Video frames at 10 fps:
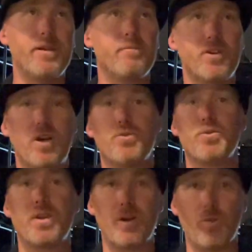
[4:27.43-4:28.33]
and because it
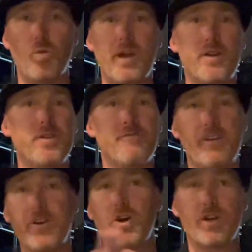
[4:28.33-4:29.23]
was into the wind, the
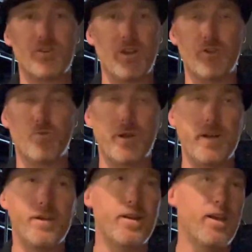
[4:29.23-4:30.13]
fade got
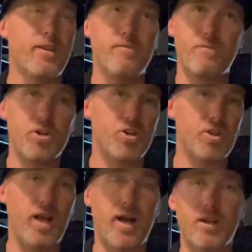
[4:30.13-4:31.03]
accentuated. Finished in
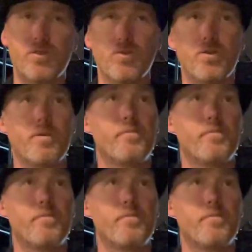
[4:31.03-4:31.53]
the hazard.